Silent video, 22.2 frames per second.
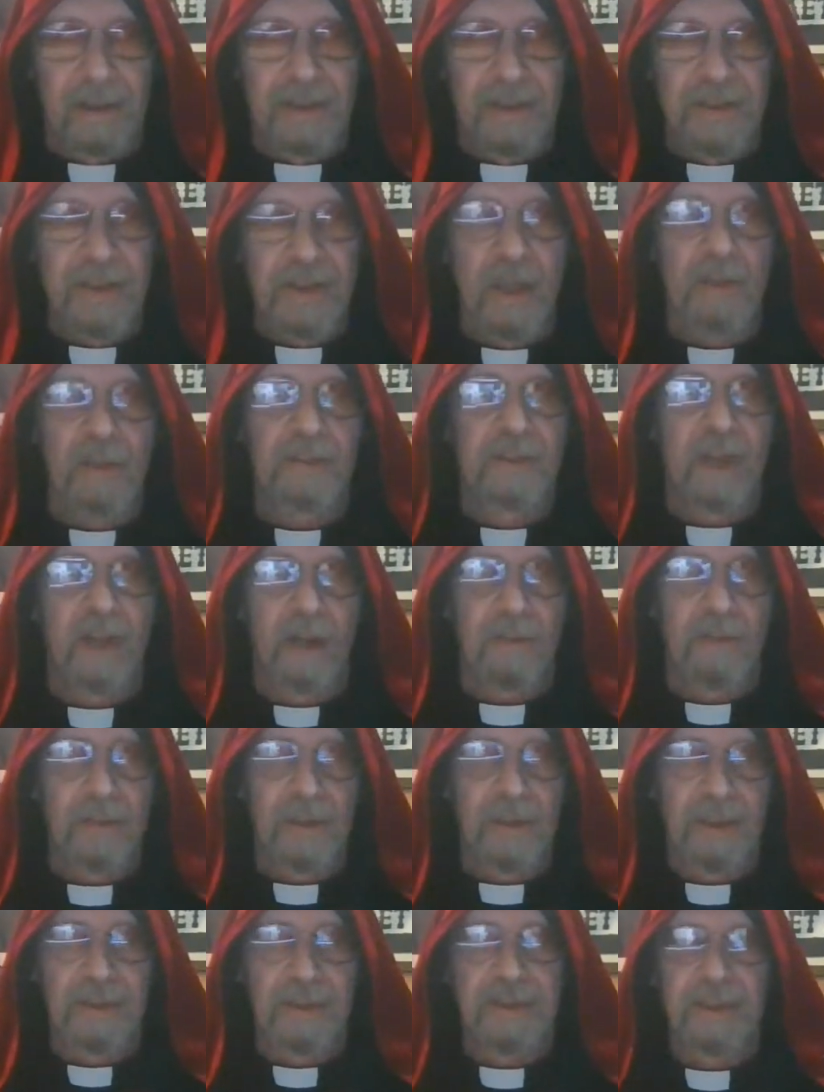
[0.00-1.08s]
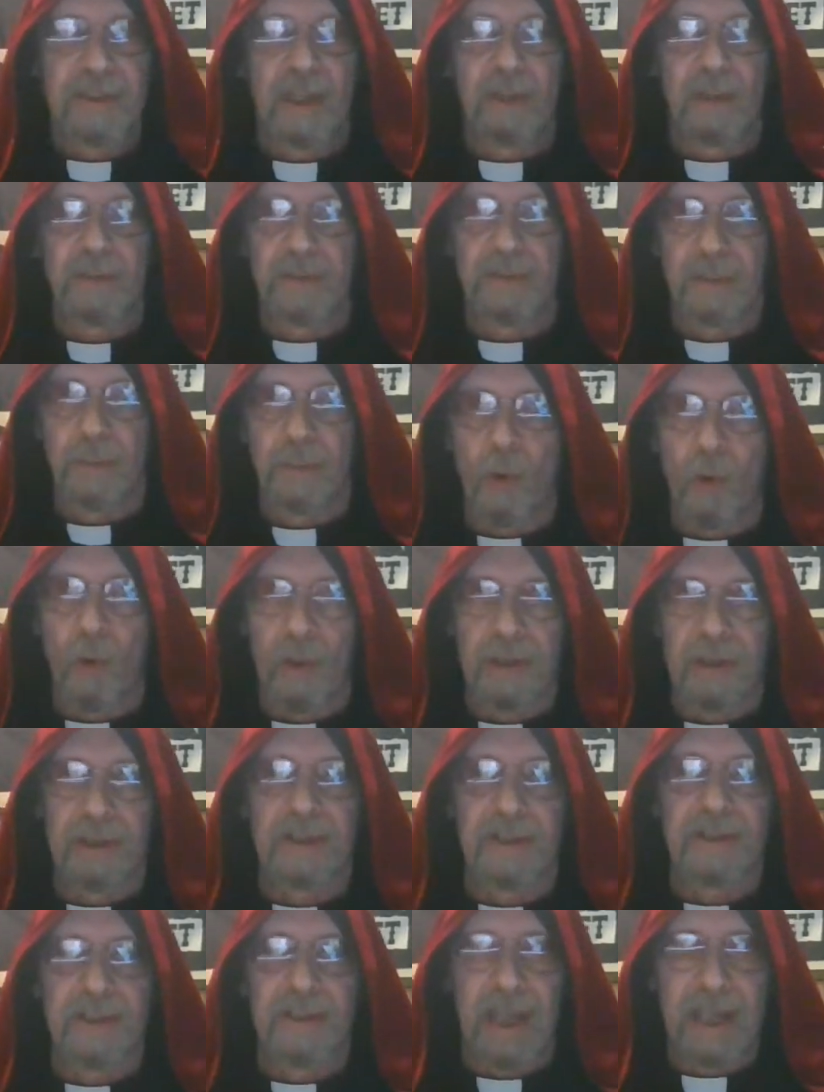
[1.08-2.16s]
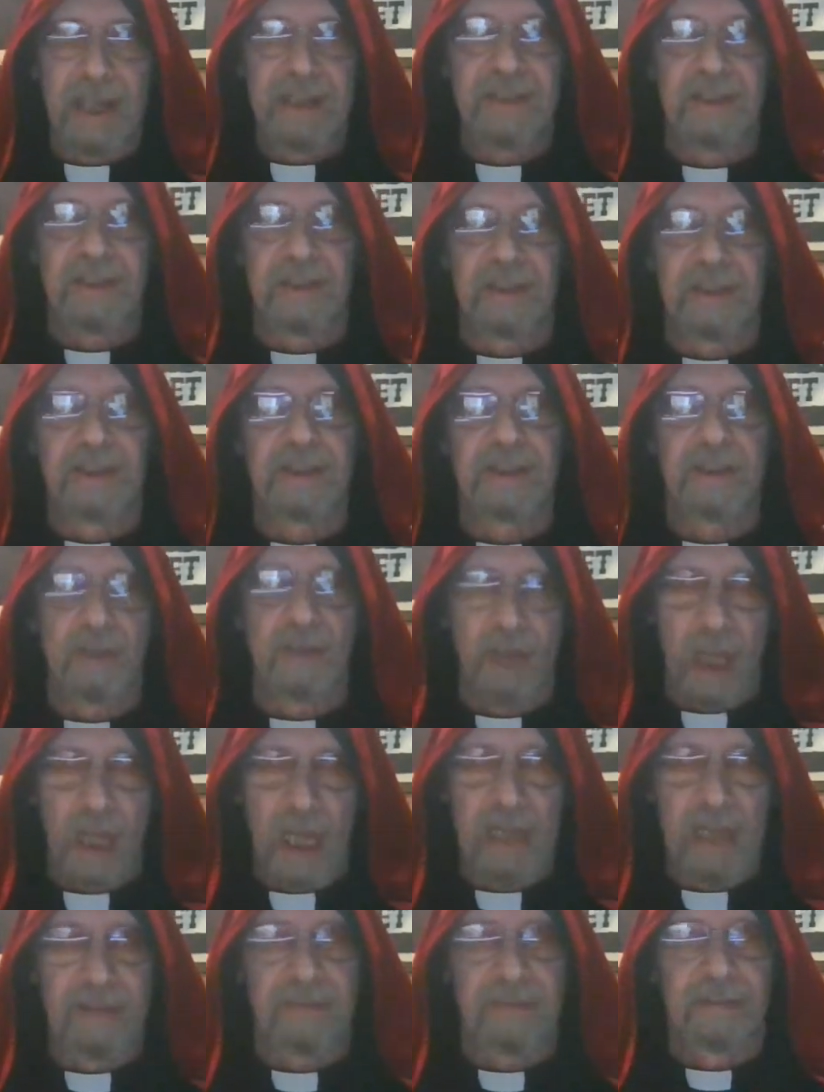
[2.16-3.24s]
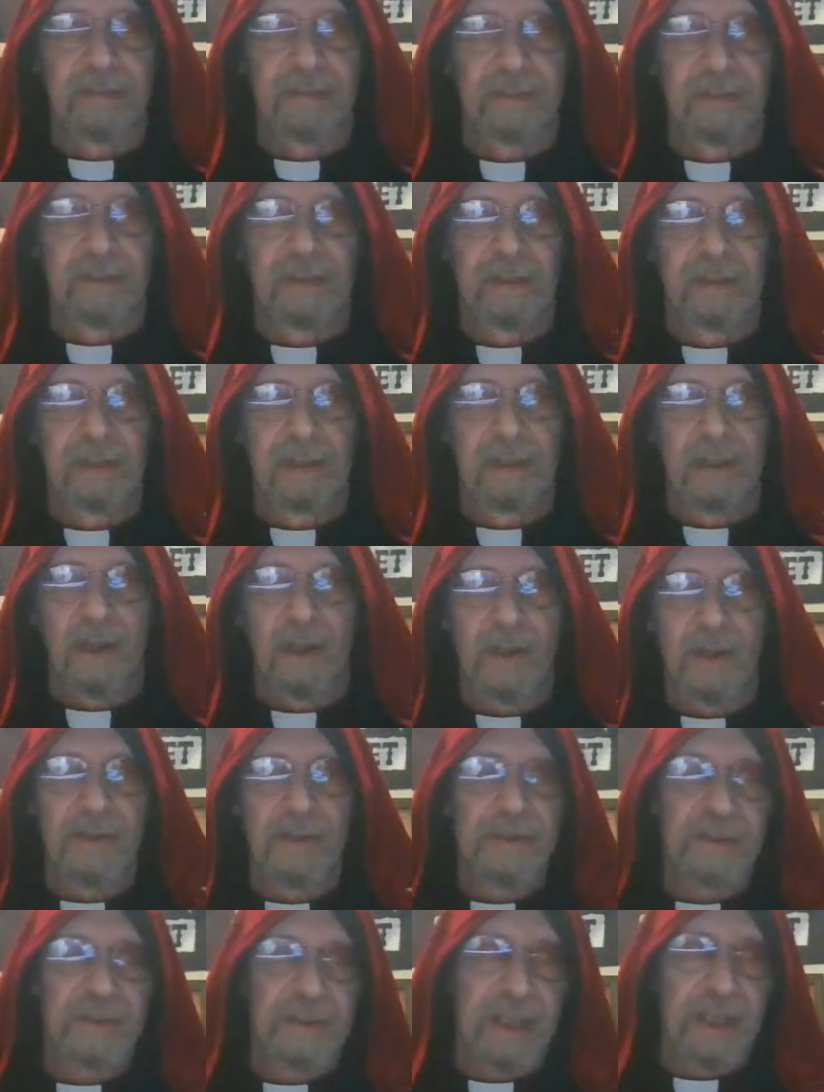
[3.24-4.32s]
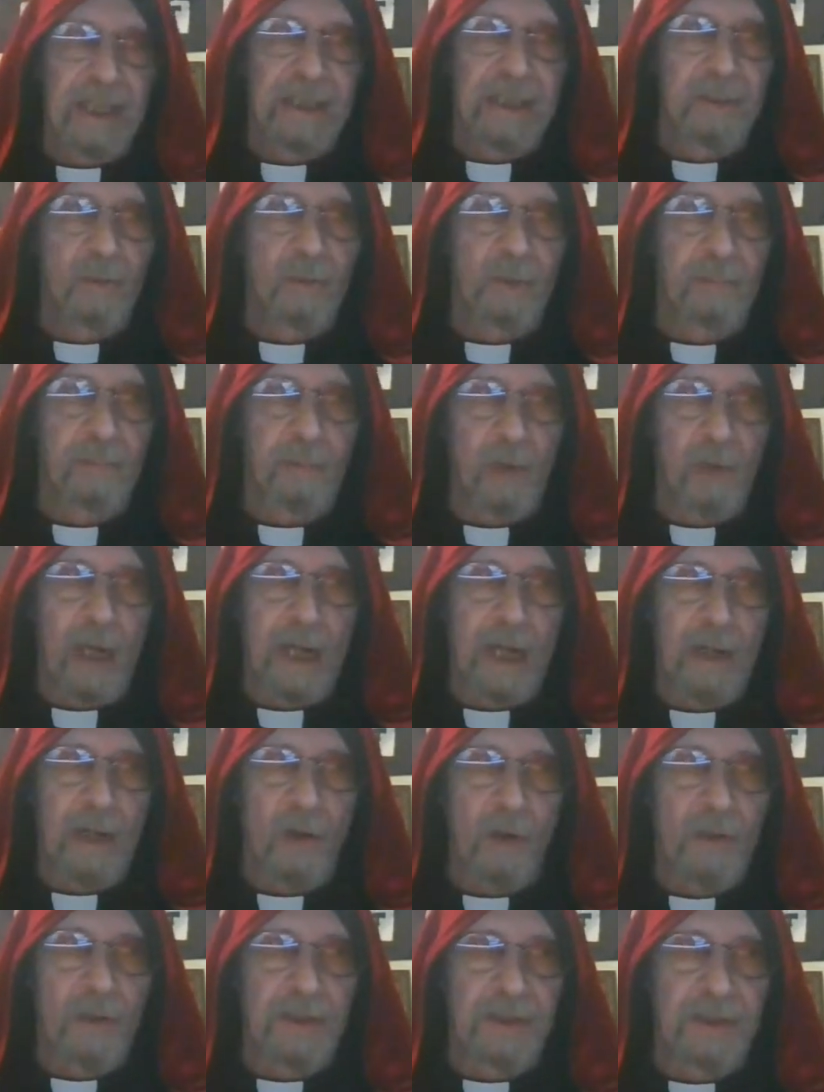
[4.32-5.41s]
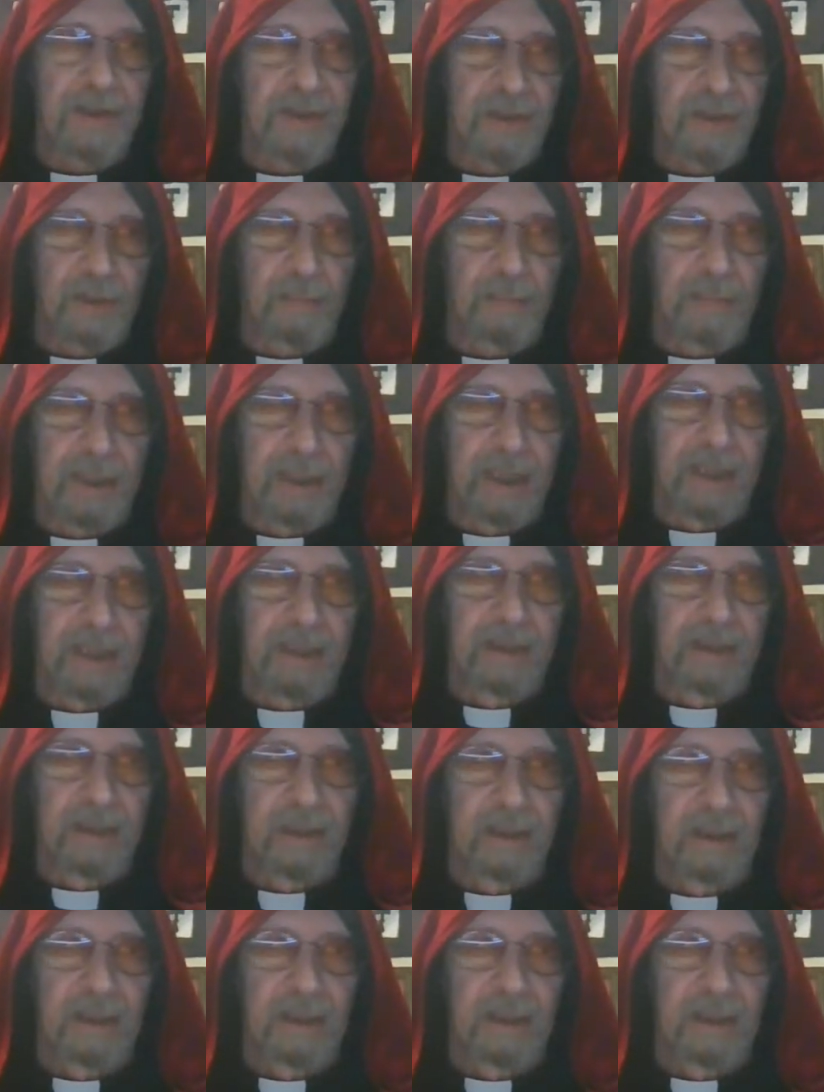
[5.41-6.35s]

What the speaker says: Self-governance comes from organization in your life, understanding what priorities should be,